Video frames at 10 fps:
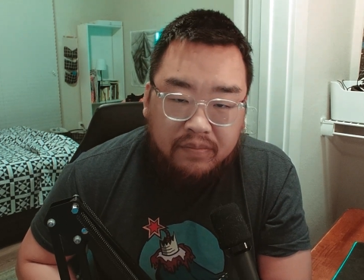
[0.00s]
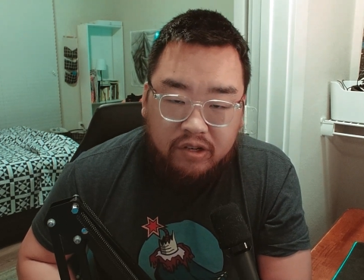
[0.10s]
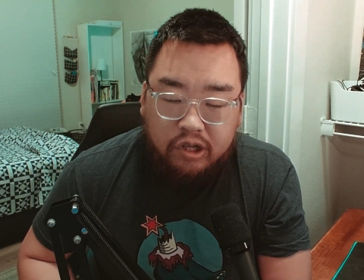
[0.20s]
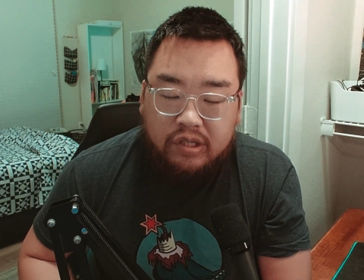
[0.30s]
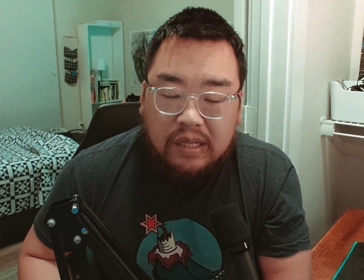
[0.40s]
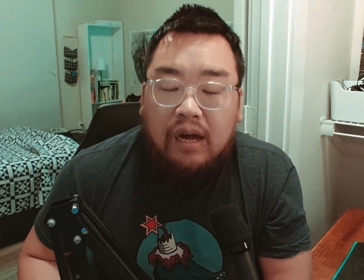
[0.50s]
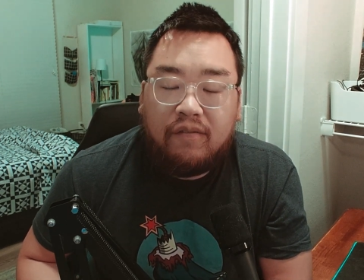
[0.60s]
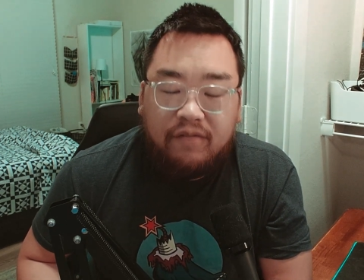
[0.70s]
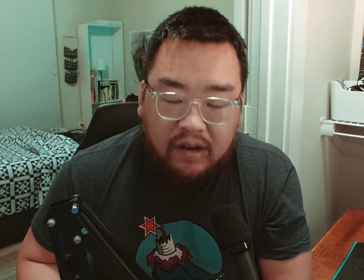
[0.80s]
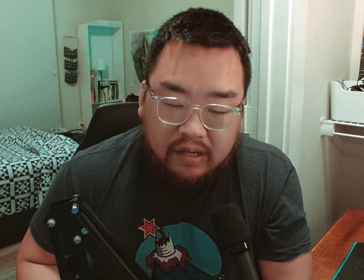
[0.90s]
just now
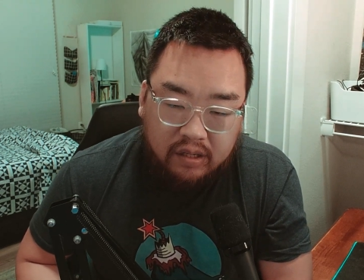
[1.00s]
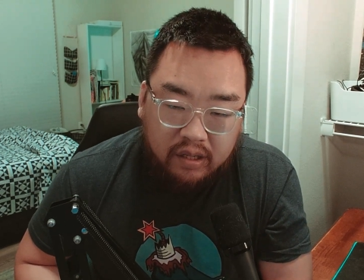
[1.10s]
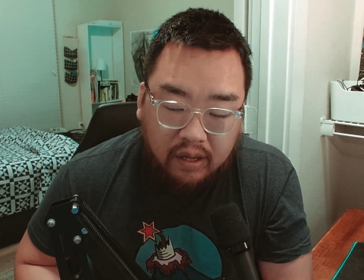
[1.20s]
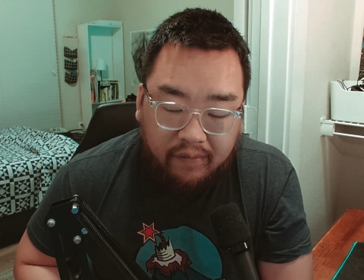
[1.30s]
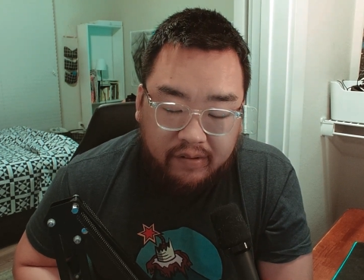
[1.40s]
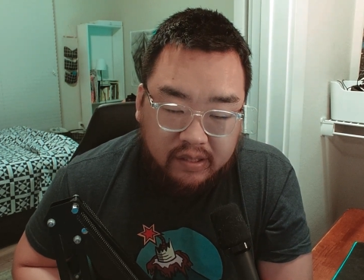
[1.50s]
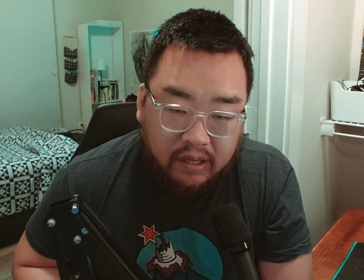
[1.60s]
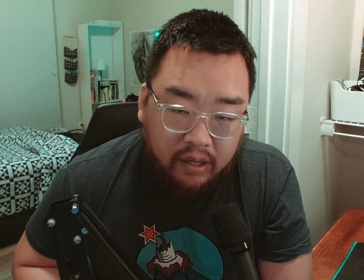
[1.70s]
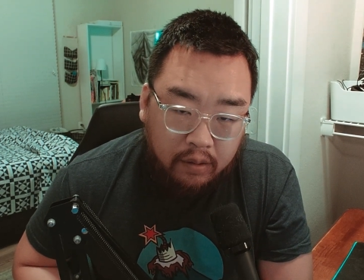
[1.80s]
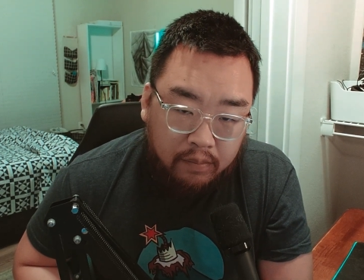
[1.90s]
finally life is
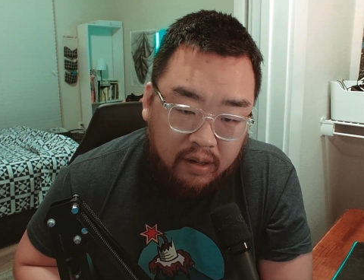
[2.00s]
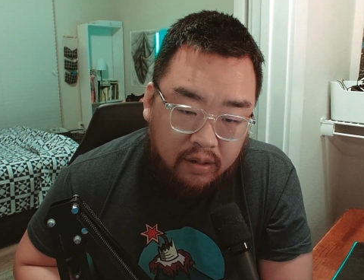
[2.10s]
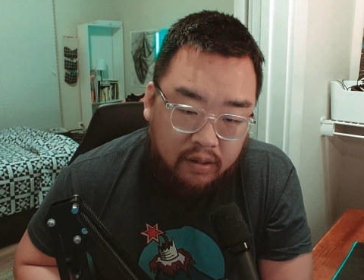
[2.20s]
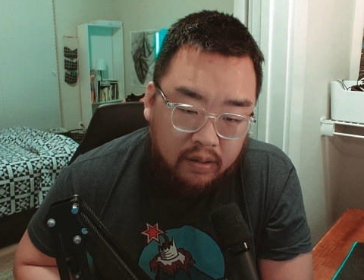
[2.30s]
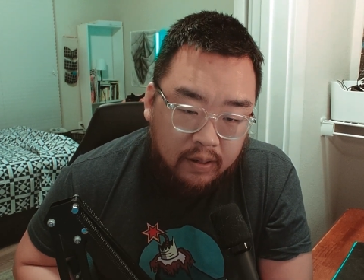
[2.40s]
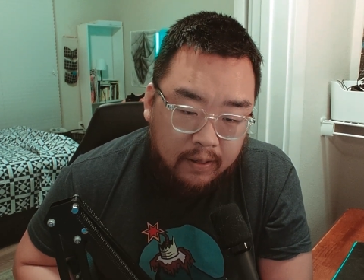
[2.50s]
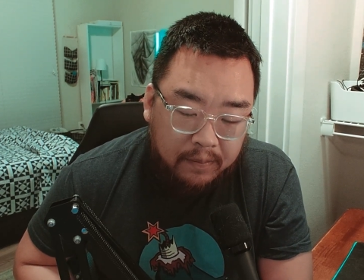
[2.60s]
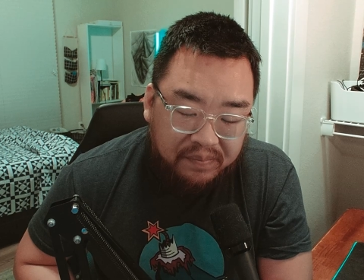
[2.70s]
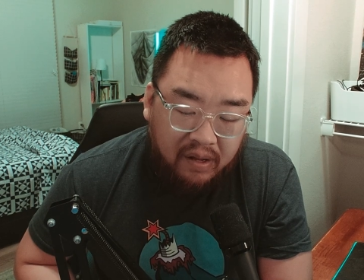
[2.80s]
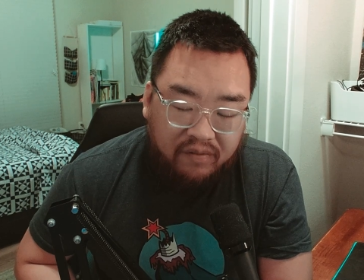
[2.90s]
getting better
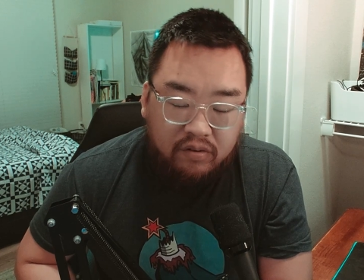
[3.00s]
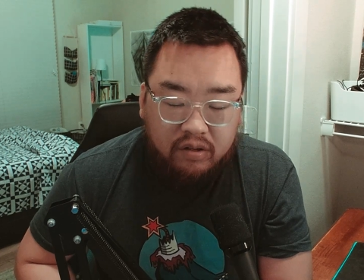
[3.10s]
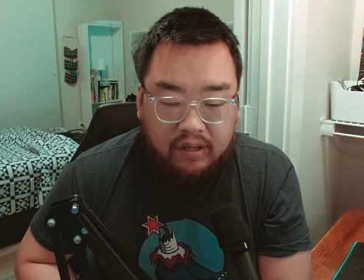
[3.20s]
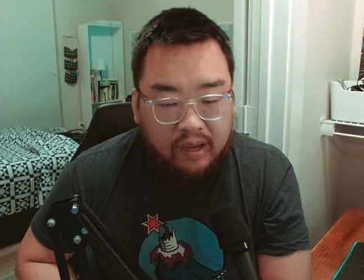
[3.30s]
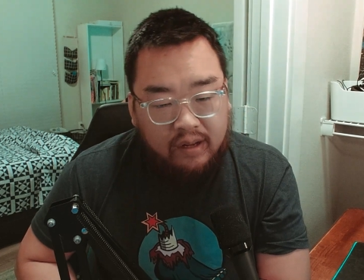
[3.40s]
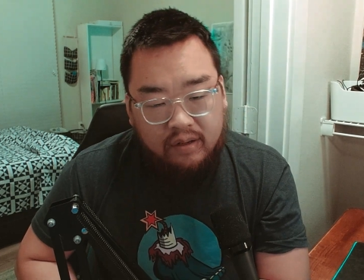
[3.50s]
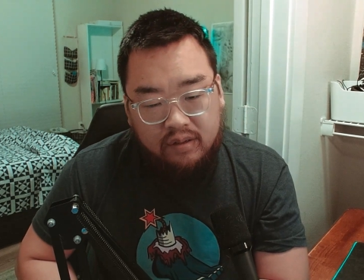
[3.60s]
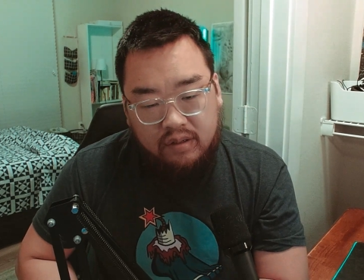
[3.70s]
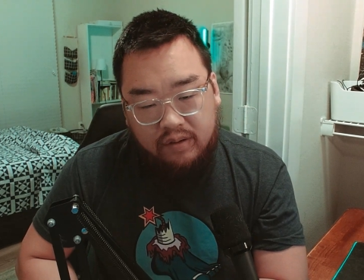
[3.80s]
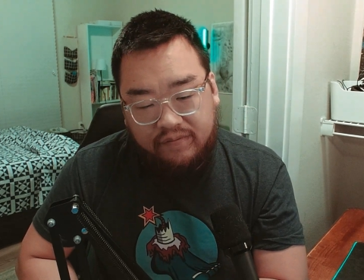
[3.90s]
after
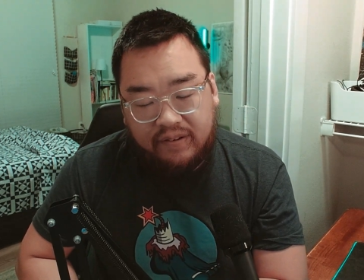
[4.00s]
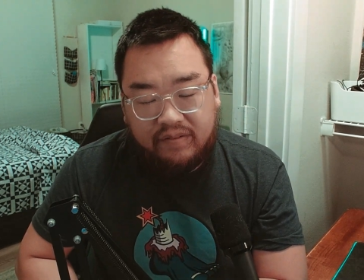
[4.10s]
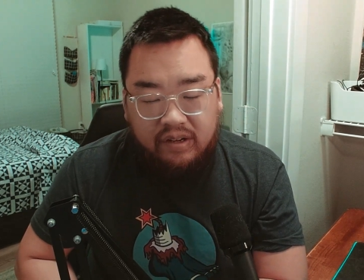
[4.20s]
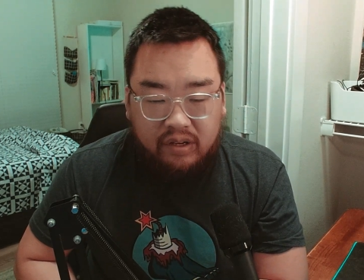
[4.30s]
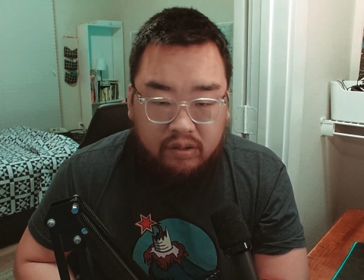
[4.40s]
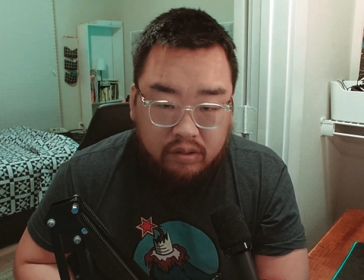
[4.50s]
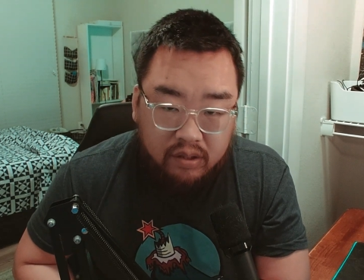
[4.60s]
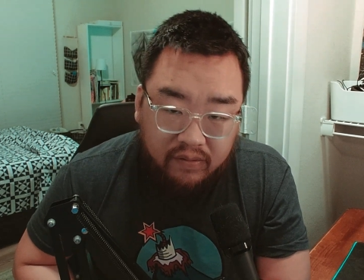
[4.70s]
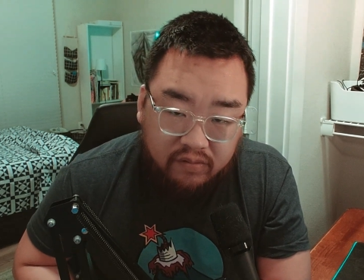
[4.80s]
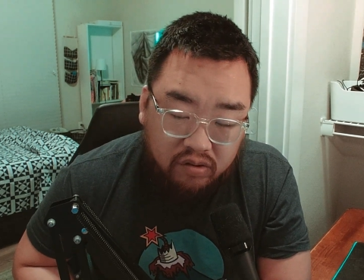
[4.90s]
10 to 15 years
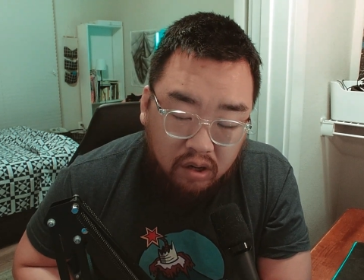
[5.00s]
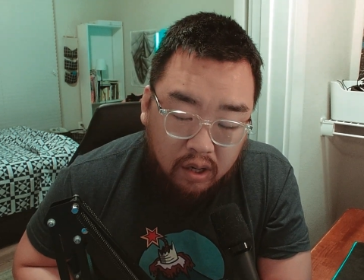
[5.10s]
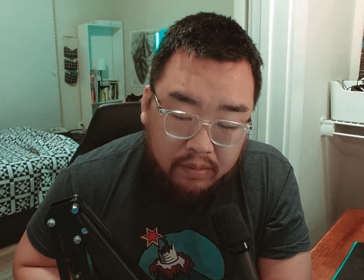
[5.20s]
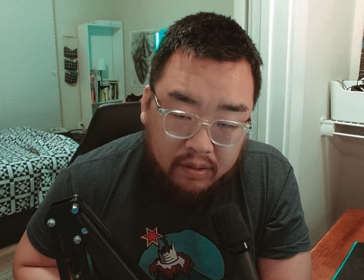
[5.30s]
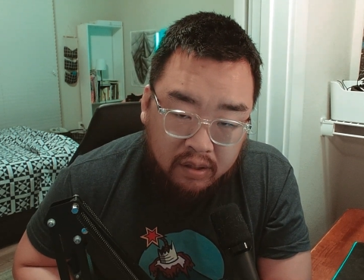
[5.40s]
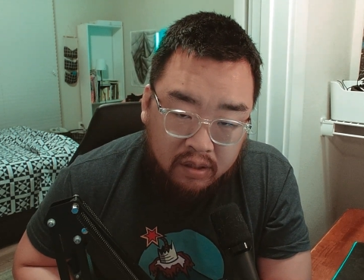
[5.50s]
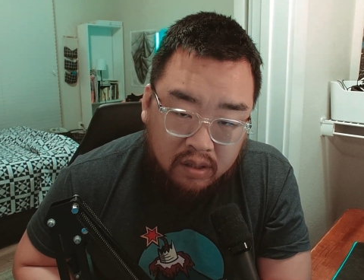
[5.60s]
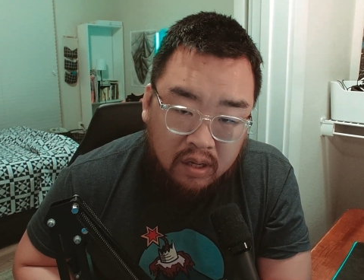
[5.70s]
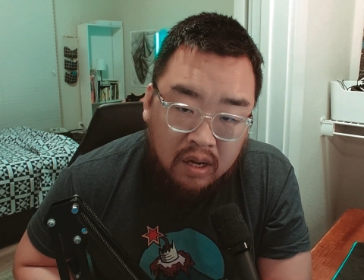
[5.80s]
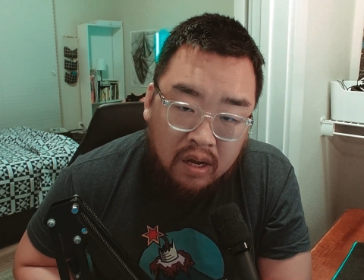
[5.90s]
of trauma
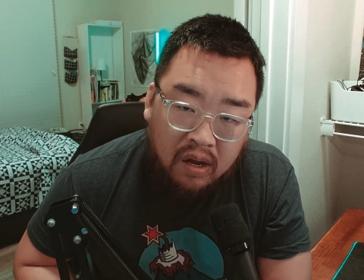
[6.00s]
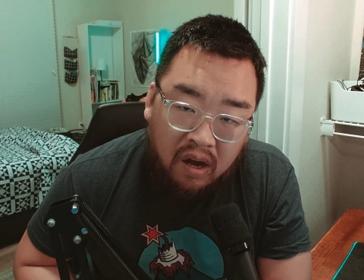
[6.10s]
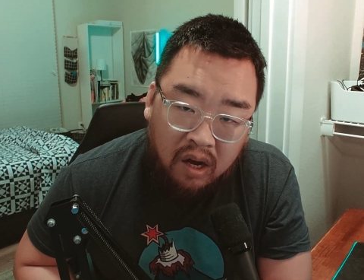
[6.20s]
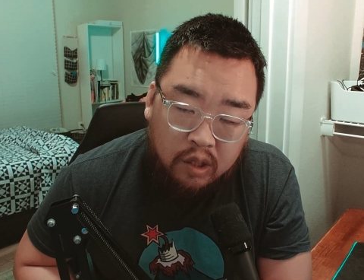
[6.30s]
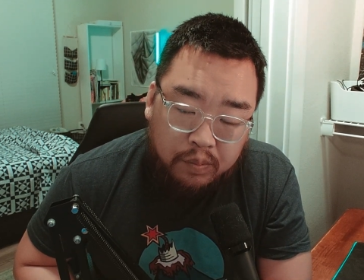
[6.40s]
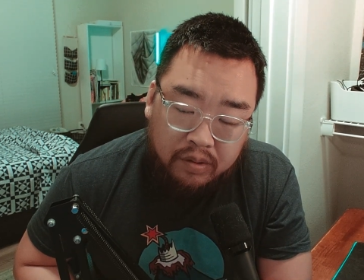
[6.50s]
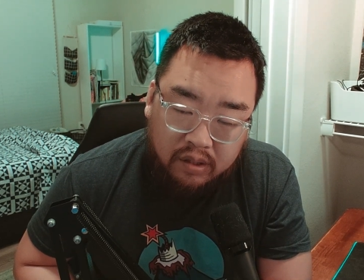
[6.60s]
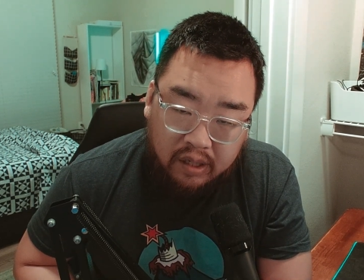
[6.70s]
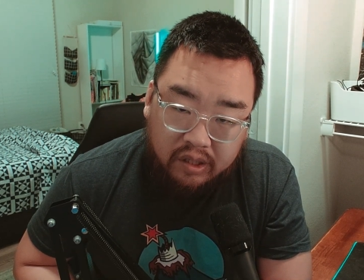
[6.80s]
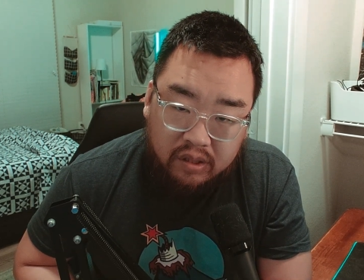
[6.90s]
and
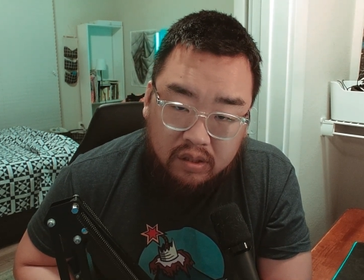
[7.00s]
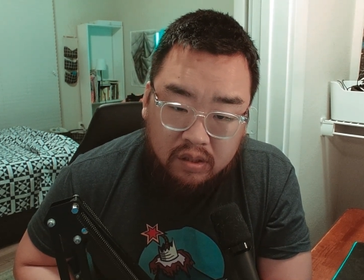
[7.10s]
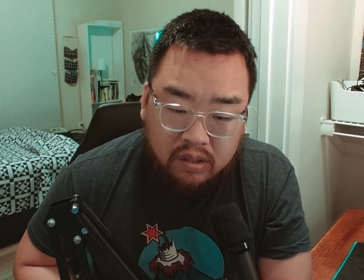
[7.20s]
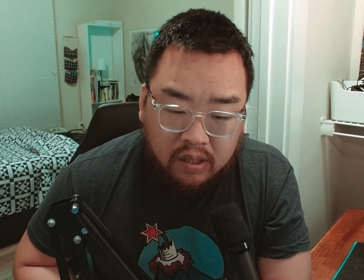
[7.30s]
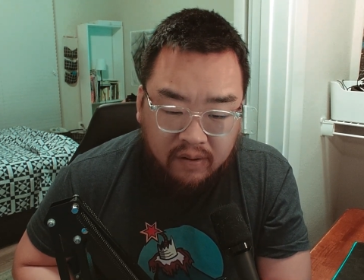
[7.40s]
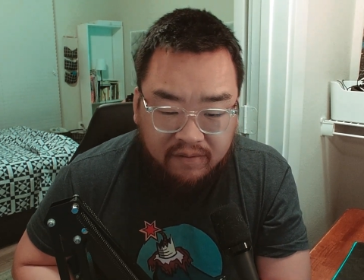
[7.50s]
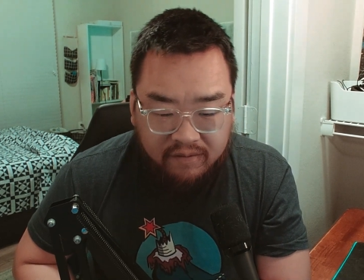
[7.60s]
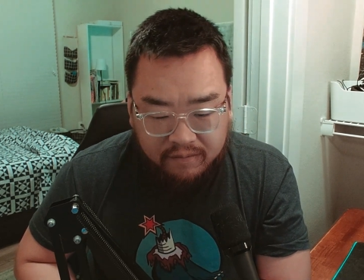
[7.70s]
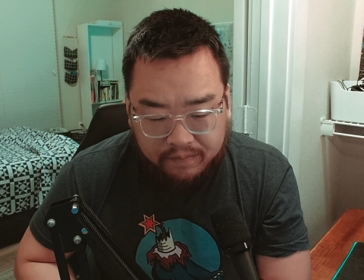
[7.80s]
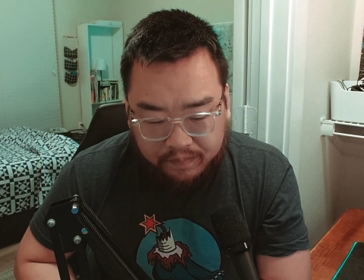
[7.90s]
hospitalizations and stuff.